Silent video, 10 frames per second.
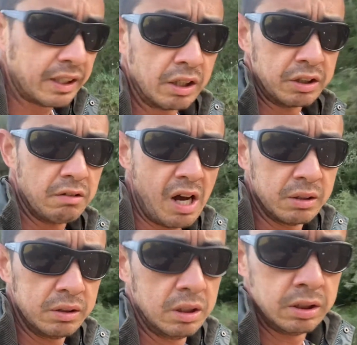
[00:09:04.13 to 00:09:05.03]
on your
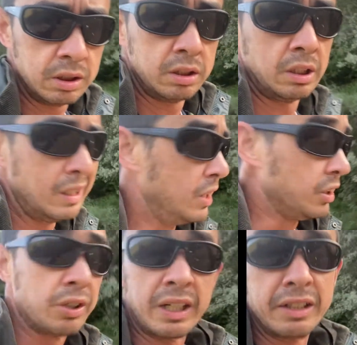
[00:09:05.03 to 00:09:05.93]
own, you
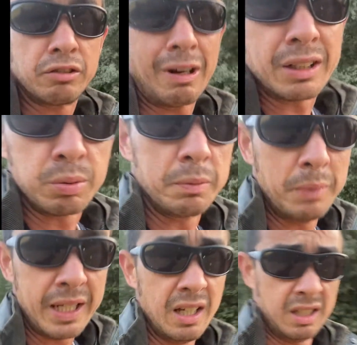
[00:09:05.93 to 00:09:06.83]
can interact with
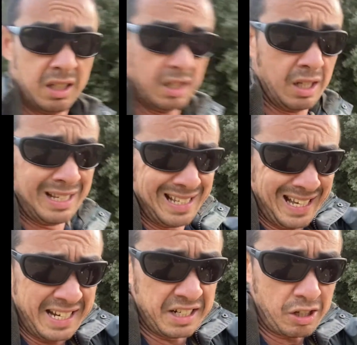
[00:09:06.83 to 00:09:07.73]
me
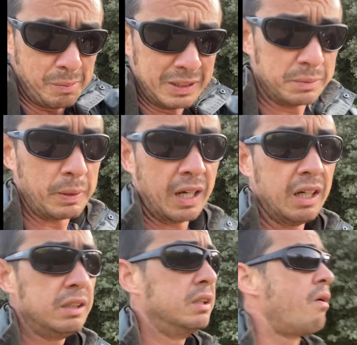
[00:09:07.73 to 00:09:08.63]
in the comments below,
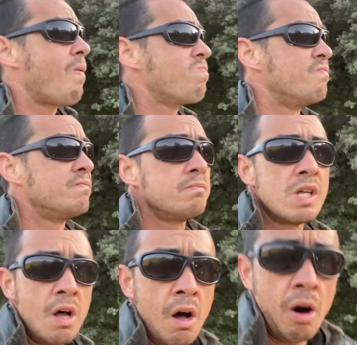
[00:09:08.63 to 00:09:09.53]

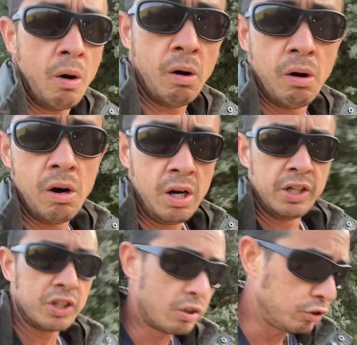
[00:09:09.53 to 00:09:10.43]
or
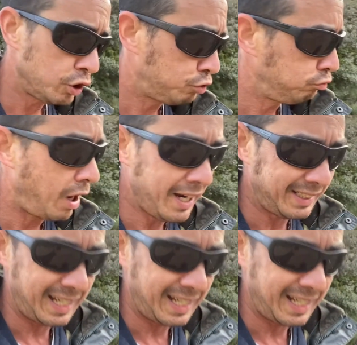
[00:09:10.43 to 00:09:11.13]
you can just write it